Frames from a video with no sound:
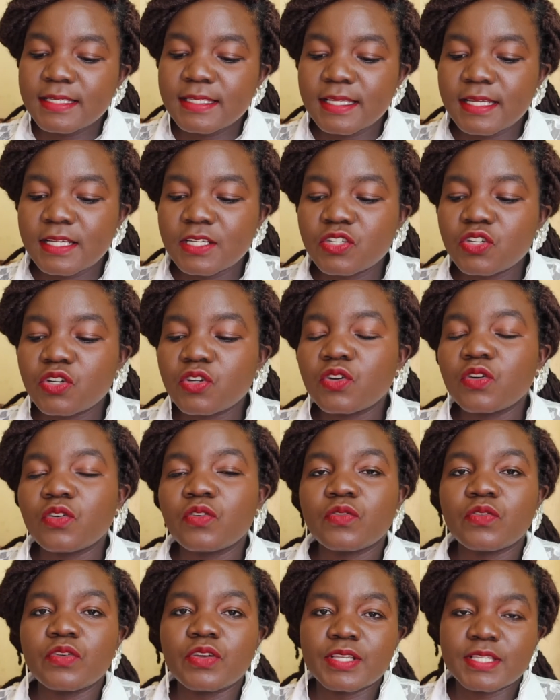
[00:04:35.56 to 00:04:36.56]
section
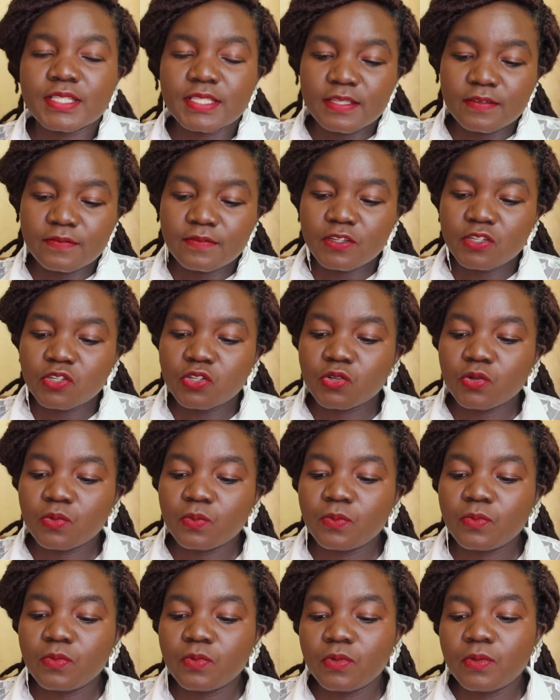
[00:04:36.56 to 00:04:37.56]
of your CV
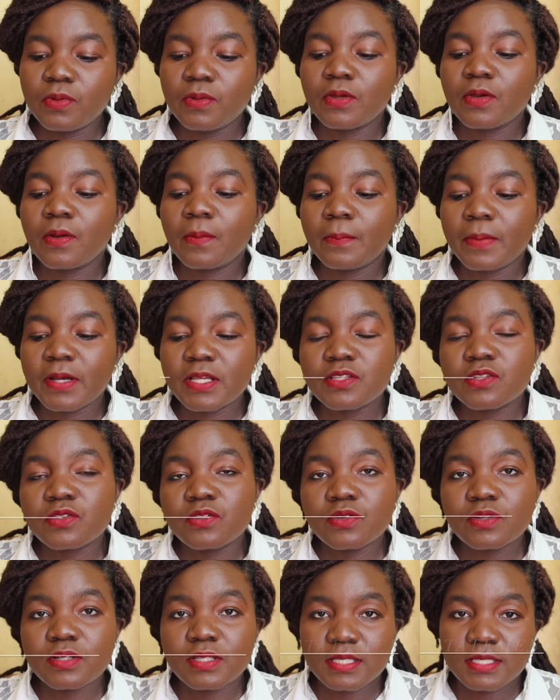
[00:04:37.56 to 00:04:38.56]
should be your
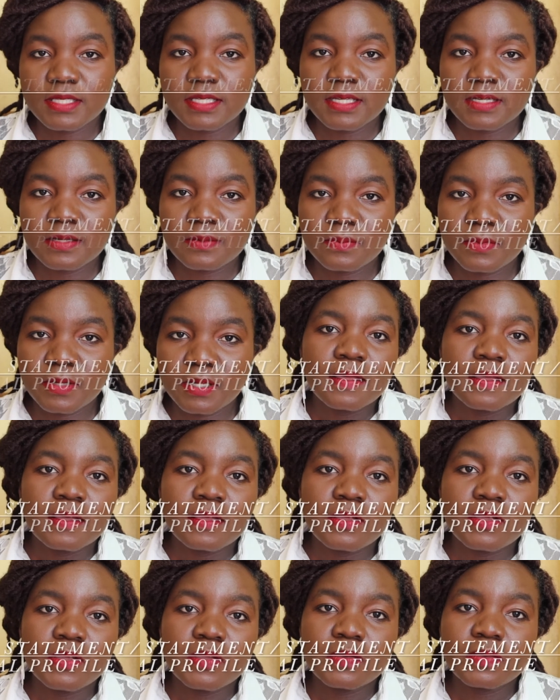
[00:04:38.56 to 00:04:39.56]
personal statement.
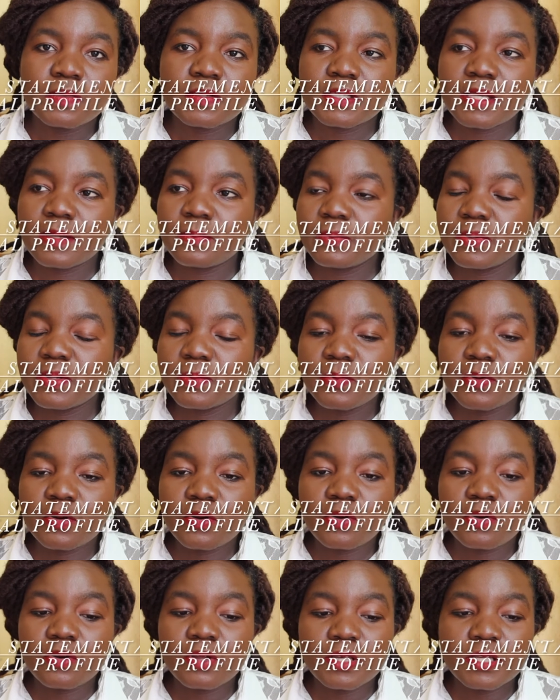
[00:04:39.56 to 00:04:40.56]
Some people
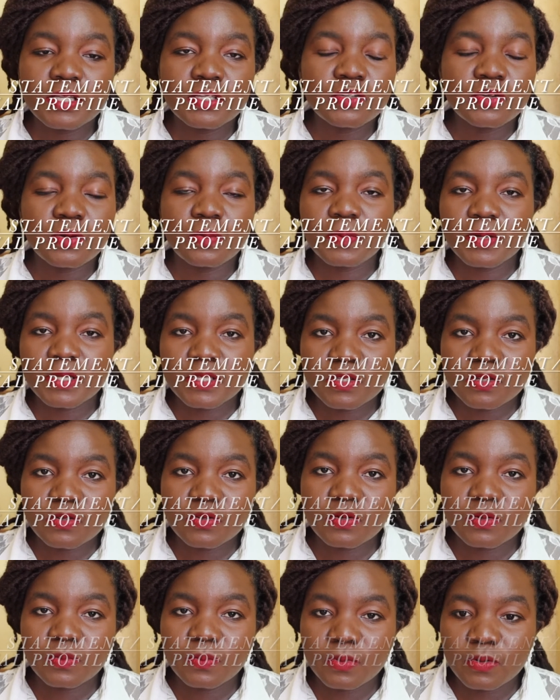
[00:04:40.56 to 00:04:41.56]
call it your
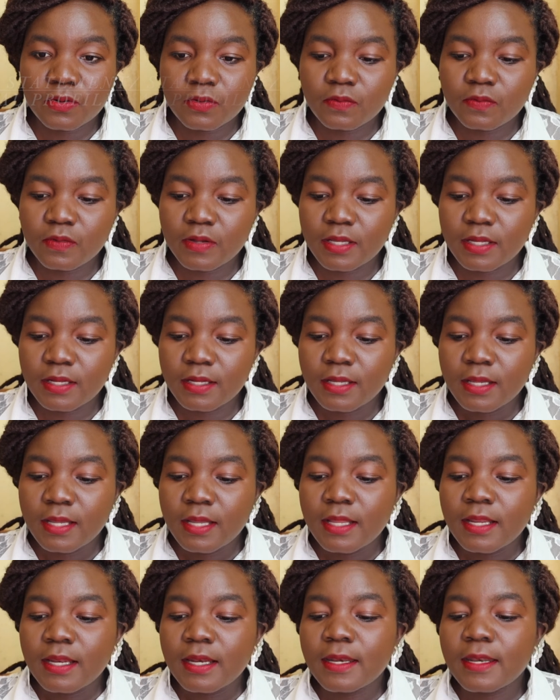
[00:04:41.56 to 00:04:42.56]
personal profile.
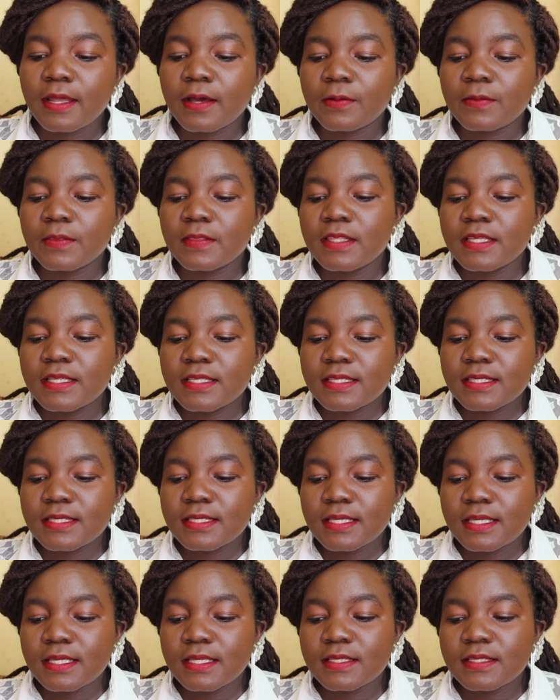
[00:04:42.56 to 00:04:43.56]
Now, this
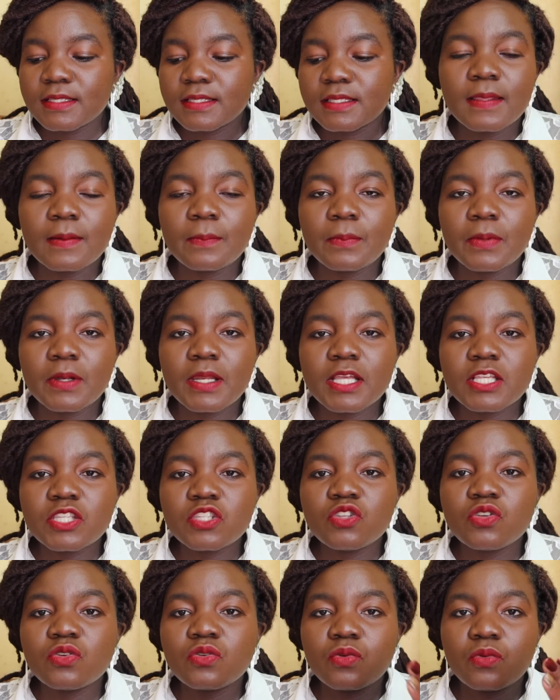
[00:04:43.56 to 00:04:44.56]
is the
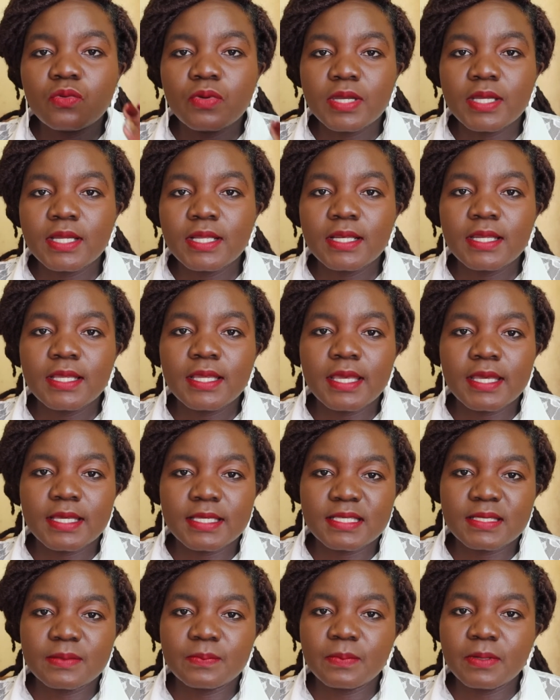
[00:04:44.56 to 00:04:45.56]
place you quickly
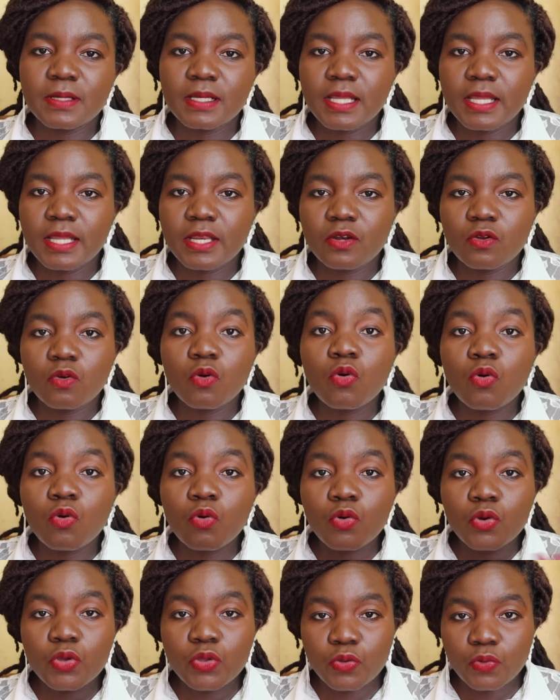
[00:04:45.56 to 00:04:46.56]
explain
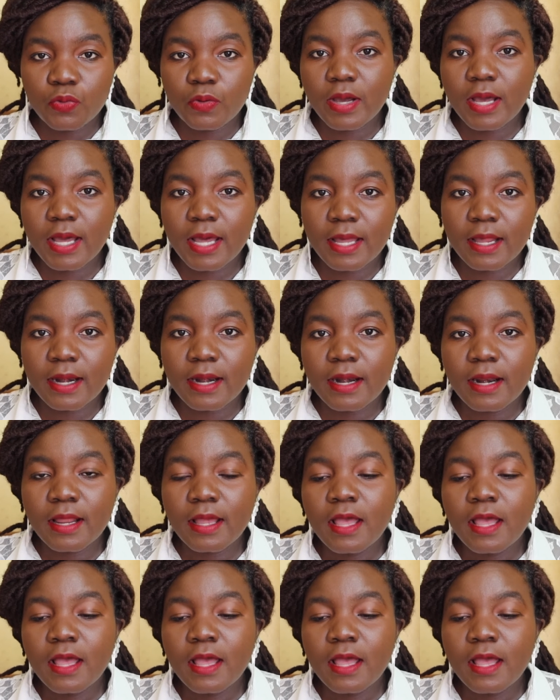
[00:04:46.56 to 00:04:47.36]
who you are,